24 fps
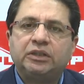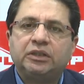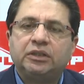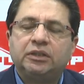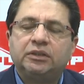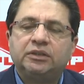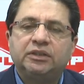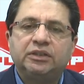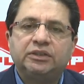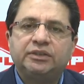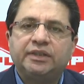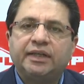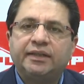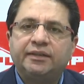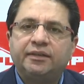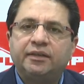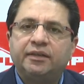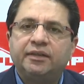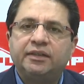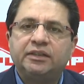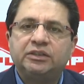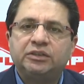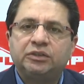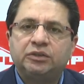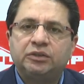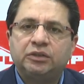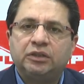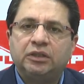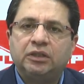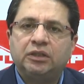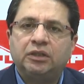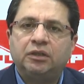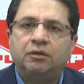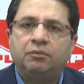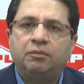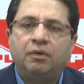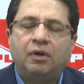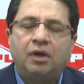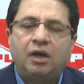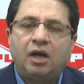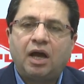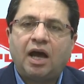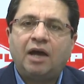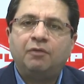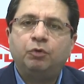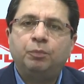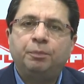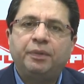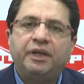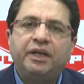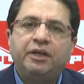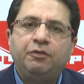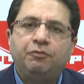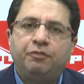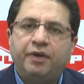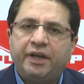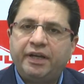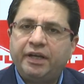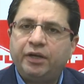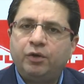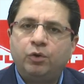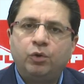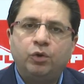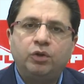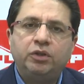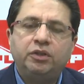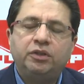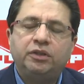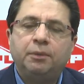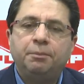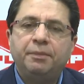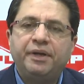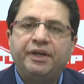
this sector is, I would believe, very good.